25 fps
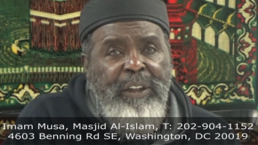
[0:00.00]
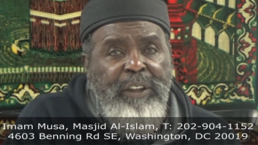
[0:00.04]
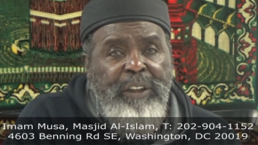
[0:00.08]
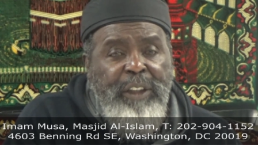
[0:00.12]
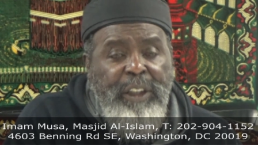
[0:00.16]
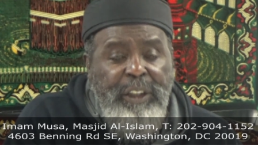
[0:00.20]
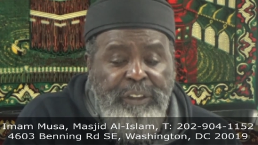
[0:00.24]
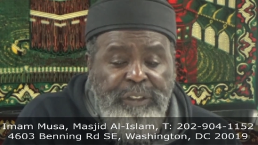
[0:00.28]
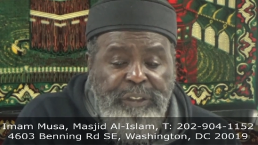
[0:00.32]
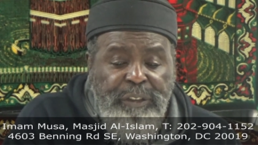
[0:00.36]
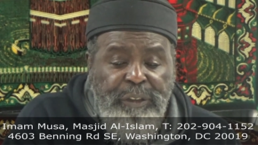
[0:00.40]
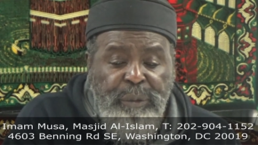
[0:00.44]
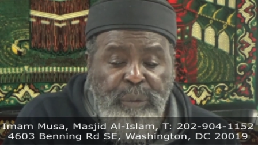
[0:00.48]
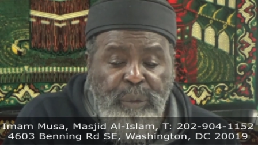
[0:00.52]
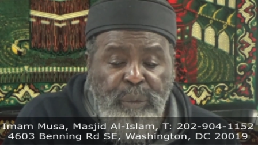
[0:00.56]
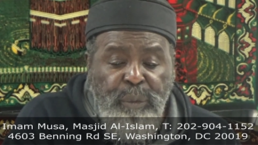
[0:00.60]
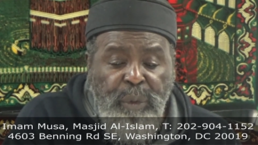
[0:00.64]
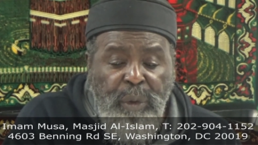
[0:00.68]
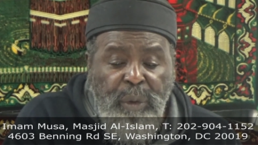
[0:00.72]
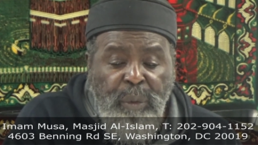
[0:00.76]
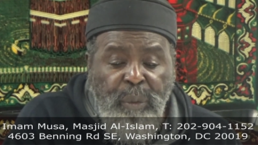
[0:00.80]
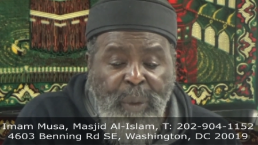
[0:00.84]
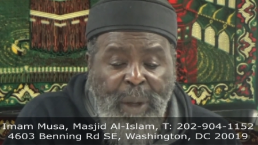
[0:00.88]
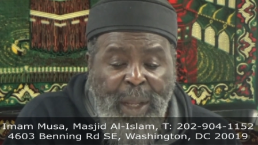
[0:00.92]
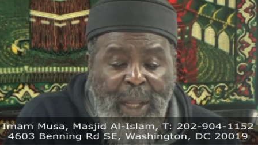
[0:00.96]
This
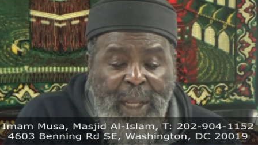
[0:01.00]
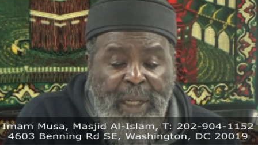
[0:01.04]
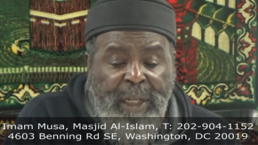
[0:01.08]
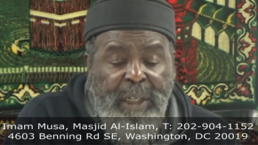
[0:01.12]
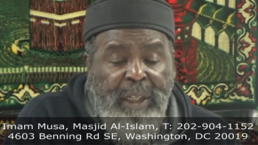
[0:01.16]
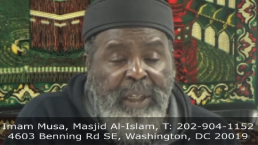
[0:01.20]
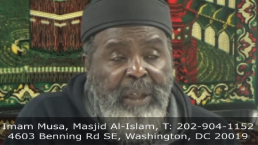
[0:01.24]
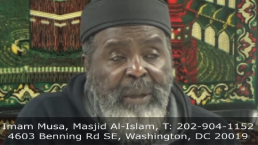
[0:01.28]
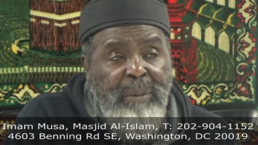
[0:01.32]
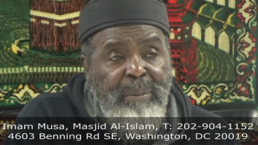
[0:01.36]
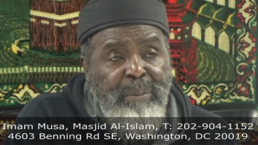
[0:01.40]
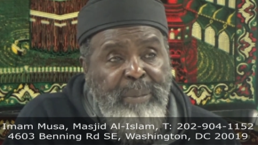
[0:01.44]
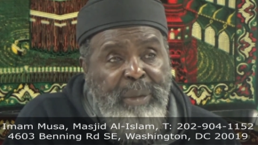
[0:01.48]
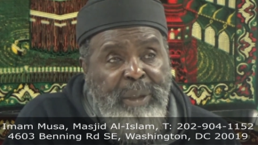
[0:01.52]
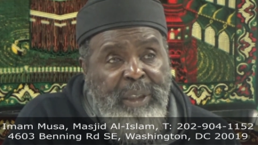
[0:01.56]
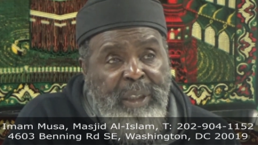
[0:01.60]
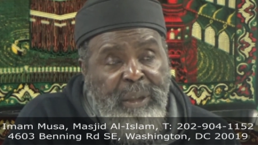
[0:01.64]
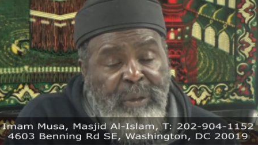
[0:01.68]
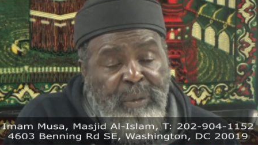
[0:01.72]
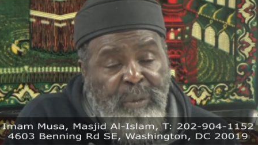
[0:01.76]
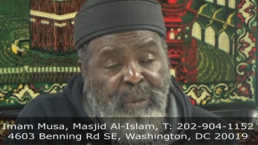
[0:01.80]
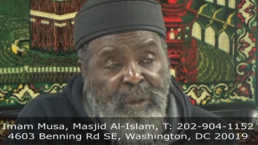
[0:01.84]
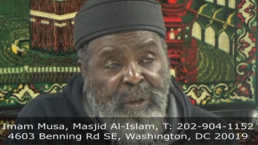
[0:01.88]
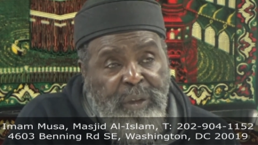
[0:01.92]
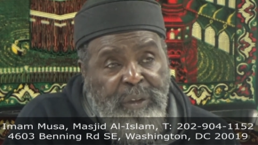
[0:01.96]
will wind up
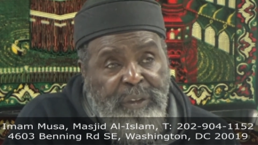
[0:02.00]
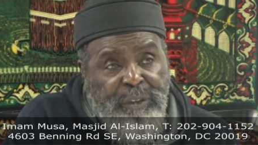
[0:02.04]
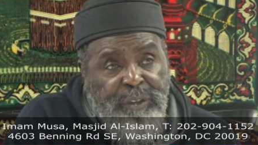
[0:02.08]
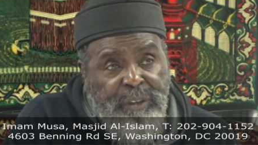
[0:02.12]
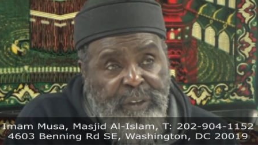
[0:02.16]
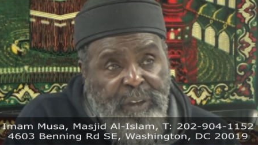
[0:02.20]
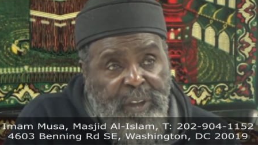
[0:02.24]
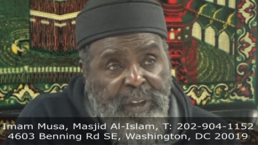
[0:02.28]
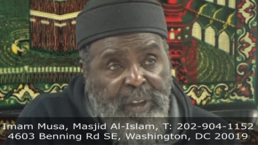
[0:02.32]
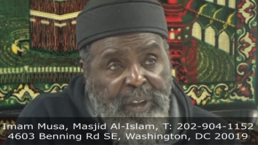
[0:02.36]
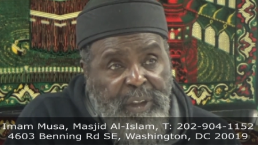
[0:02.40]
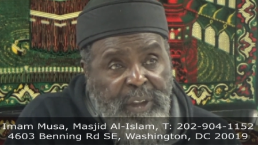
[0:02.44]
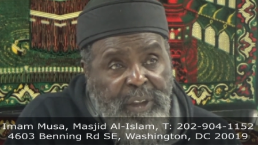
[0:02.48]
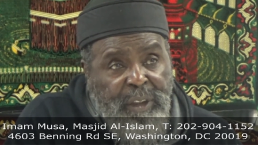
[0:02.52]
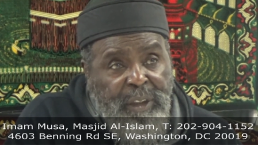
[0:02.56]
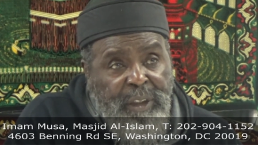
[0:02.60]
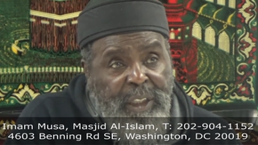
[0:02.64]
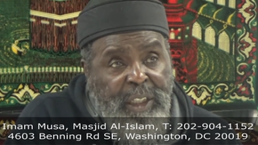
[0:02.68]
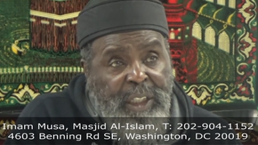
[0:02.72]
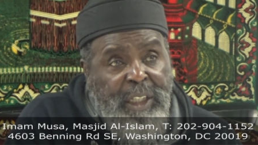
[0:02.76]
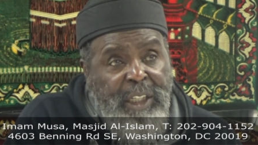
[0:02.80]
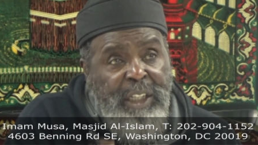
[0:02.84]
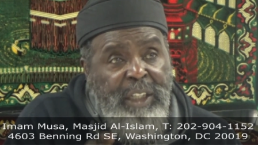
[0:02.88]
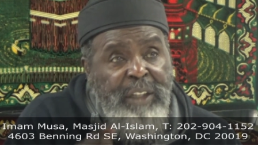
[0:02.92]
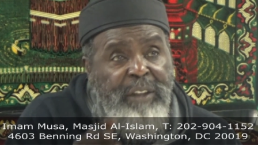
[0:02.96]
being worse than the